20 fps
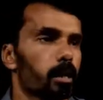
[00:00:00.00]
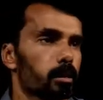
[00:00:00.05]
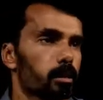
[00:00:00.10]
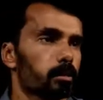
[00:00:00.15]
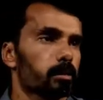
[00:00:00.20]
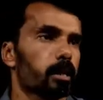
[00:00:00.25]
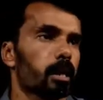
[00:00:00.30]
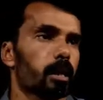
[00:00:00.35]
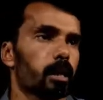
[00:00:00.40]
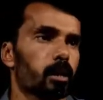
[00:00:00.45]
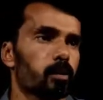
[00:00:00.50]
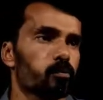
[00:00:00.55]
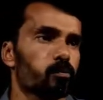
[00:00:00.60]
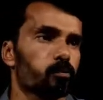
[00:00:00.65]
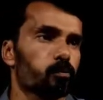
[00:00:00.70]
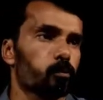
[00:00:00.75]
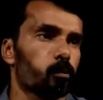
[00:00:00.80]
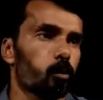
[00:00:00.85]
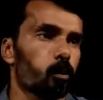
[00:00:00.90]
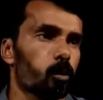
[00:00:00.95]
there are
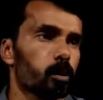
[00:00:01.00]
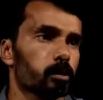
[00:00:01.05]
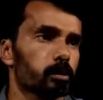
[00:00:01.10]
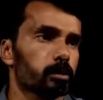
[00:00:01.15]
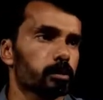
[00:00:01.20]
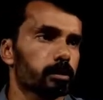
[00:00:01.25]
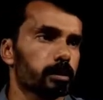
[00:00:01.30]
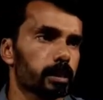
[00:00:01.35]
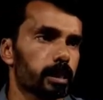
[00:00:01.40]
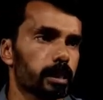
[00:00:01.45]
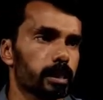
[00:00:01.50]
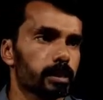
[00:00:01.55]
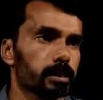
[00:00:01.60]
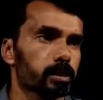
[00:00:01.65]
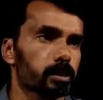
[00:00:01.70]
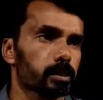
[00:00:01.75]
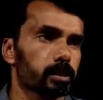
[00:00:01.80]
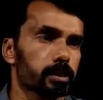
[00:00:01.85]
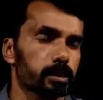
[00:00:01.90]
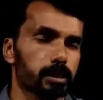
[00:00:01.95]
4
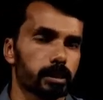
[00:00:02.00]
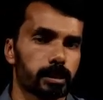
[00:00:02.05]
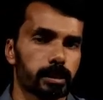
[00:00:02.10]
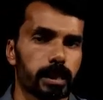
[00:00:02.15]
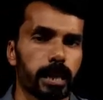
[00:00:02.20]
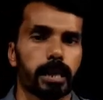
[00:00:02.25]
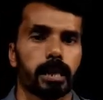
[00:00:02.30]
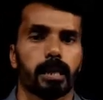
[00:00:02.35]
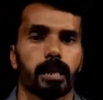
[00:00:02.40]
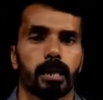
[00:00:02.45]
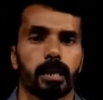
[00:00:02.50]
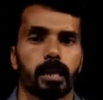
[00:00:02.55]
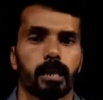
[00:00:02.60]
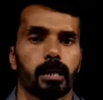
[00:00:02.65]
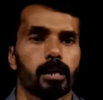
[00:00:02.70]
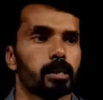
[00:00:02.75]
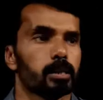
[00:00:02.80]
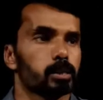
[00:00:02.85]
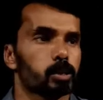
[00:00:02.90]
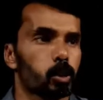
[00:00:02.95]
3's, then
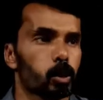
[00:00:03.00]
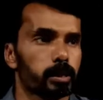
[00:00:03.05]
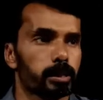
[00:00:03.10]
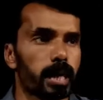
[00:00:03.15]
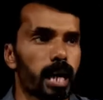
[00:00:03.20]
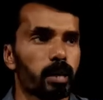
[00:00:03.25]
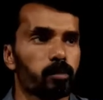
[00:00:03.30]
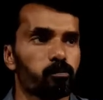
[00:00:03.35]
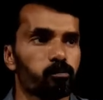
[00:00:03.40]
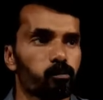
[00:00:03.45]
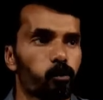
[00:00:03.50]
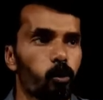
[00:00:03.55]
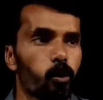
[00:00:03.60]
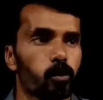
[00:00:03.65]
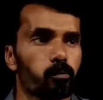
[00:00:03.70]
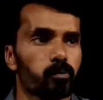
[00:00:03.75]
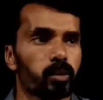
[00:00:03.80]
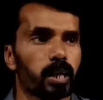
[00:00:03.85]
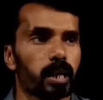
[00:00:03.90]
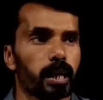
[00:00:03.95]
so that
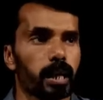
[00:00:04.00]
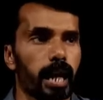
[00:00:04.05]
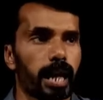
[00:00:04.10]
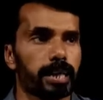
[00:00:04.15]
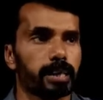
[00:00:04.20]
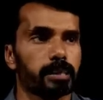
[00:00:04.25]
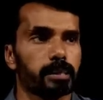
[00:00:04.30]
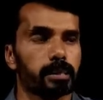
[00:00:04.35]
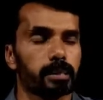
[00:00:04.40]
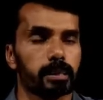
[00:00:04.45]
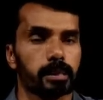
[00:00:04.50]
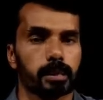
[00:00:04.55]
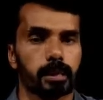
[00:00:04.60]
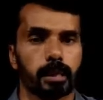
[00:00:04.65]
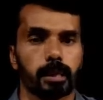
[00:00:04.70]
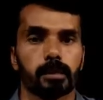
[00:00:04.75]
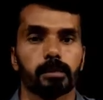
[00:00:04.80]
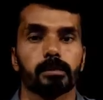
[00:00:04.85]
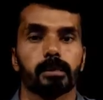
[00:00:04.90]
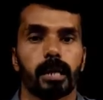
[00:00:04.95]
4 we write
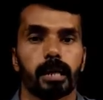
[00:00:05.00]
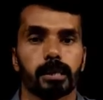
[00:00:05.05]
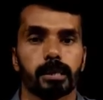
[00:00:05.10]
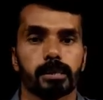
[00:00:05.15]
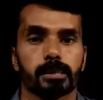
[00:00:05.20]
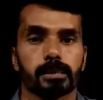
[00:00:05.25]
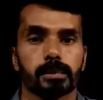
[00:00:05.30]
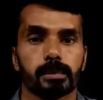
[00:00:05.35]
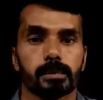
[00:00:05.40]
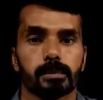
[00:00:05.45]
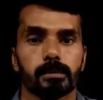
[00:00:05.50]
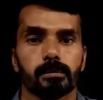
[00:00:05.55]
here, that is,